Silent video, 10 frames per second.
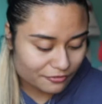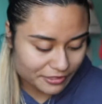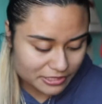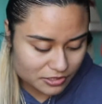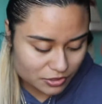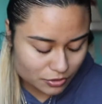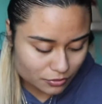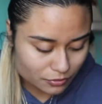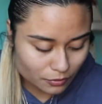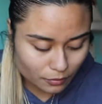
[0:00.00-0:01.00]

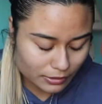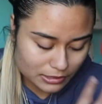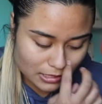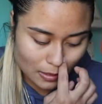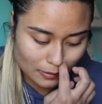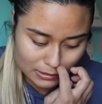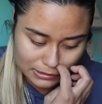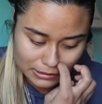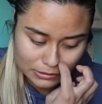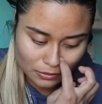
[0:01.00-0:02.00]
Facetune, which I
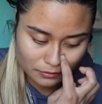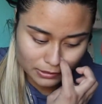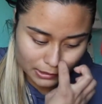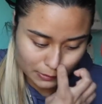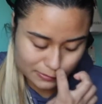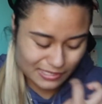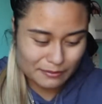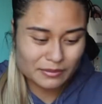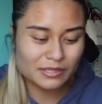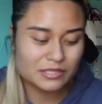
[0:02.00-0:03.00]
honestly don't really use that
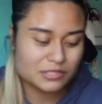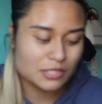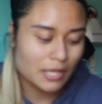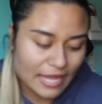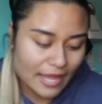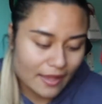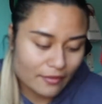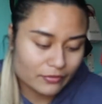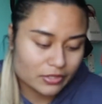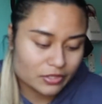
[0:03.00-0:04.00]
much. I
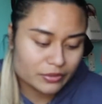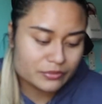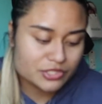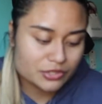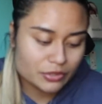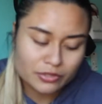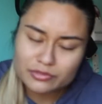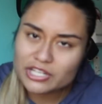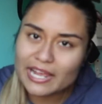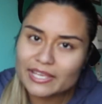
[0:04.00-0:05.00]
have
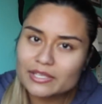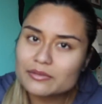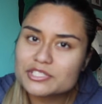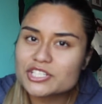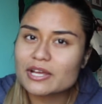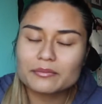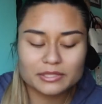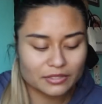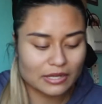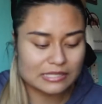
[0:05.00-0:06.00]
Hugie, I don't
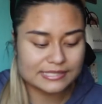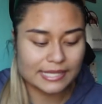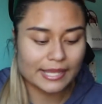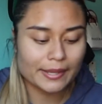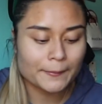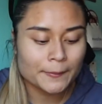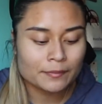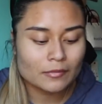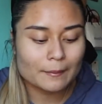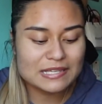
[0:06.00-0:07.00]
really know how to say it.
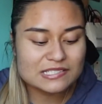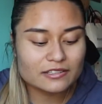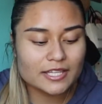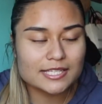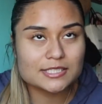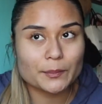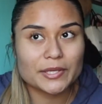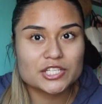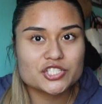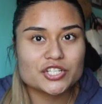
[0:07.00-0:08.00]
Basically, it's a
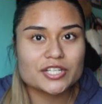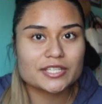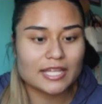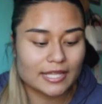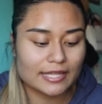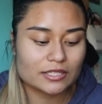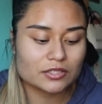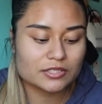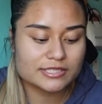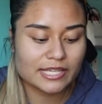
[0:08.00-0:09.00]
picture that like
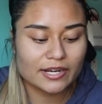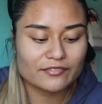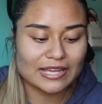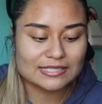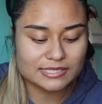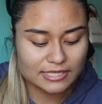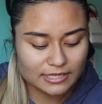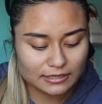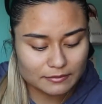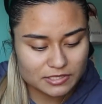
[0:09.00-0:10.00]
looks kind of
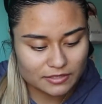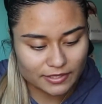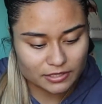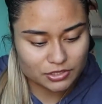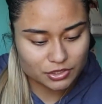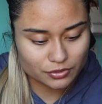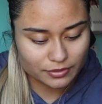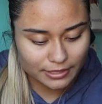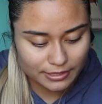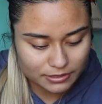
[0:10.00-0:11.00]
antique. Let me see if I can show you
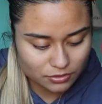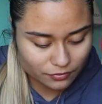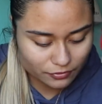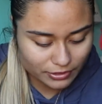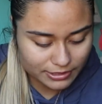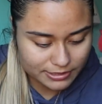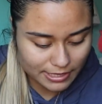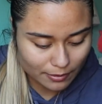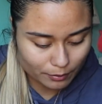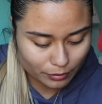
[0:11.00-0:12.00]
guys. So for
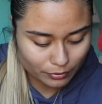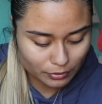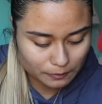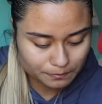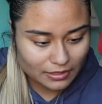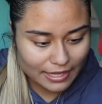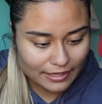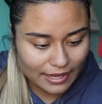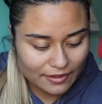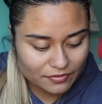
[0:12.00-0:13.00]
example,
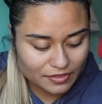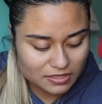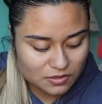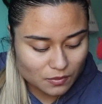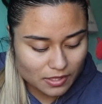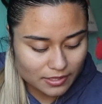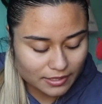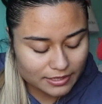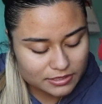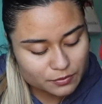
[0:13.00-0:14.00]
like I have this one,
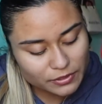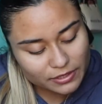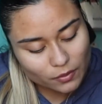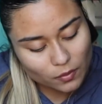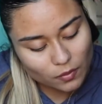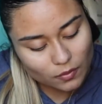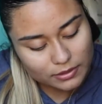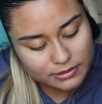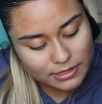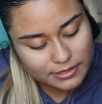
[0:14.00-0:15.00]
and it's really cool.
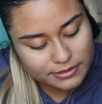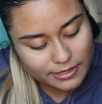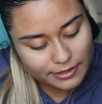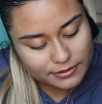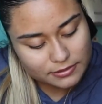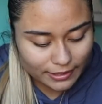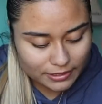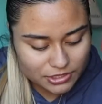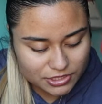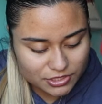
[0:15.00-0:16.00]
It says like
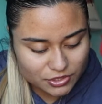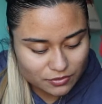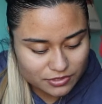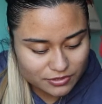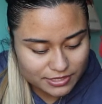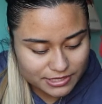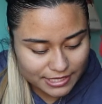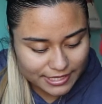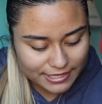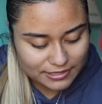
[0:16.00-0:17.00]
it just shows you the
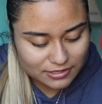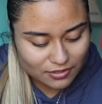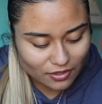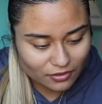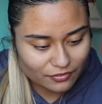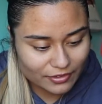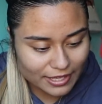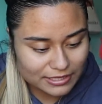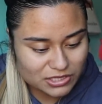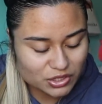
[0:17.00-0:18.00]
dates and all of
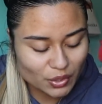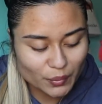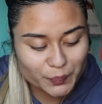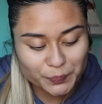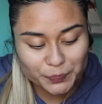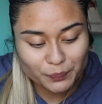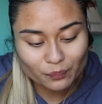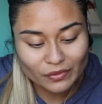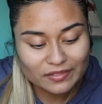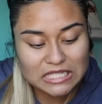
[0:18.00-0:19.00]
that. So
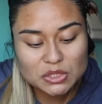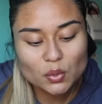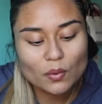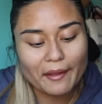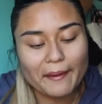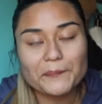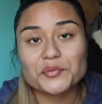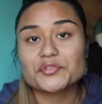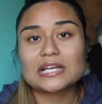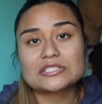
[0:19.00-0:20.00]
that's a cool app.
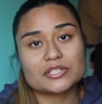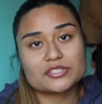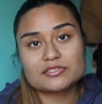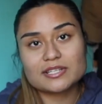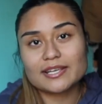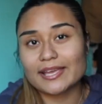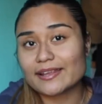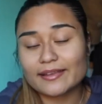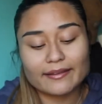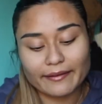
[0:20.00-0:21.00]
If you guys are interested in
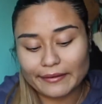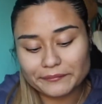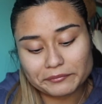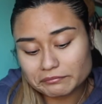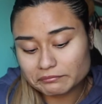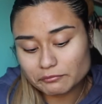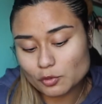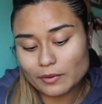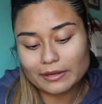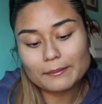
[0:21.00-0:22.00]
getting it, I would
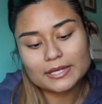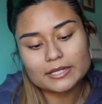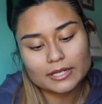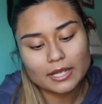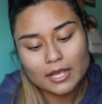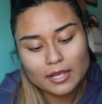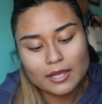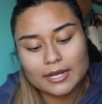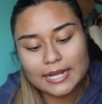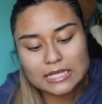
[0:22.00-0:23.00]
recommend it.
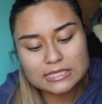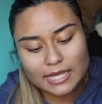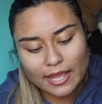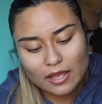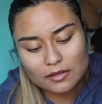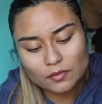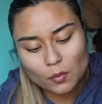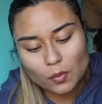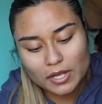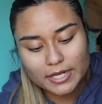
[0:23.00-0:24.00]
Next, I have
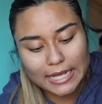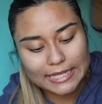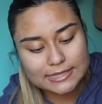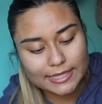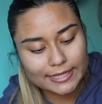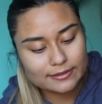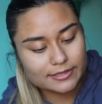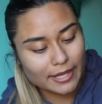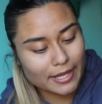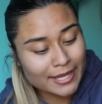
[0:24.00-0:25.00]

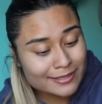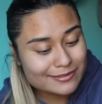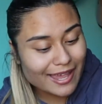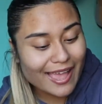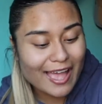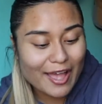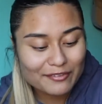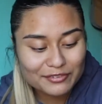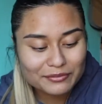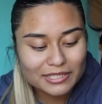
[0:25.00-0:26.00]
1888. I
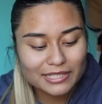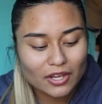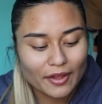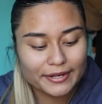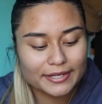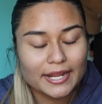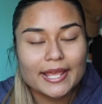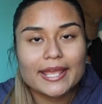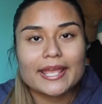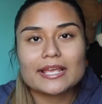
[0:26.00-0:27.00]
haven't really gotten
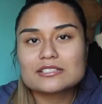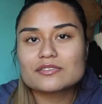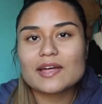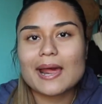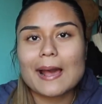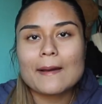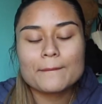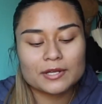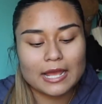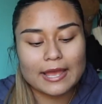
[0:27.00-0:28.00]
into that app,
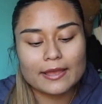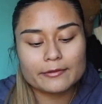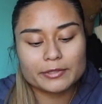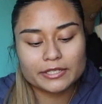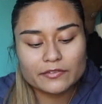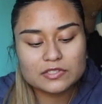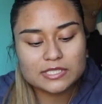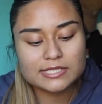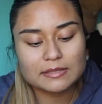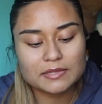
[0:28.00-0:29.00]
but I believe it's the
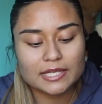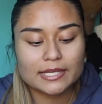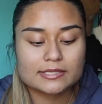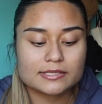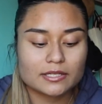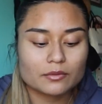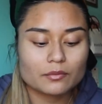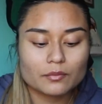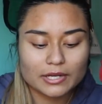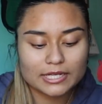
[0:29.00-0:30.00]
same thing as the
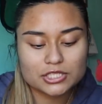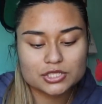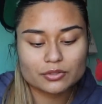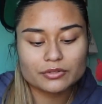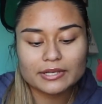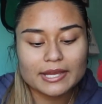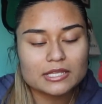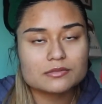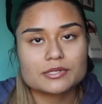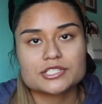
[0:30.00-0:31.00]
one I just showed you
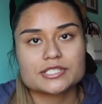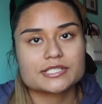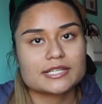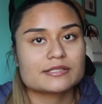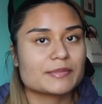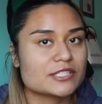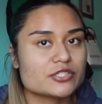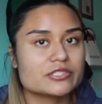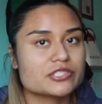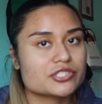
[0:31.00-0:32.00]
guys, where it just takes
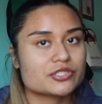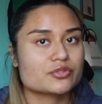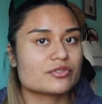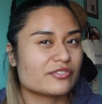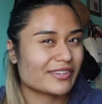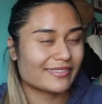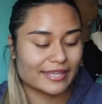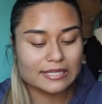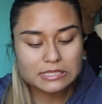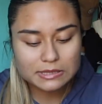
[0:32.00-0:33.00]
pictures. It's just two different
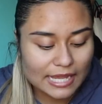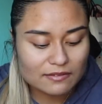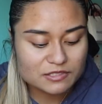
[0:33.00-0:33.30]
things. I have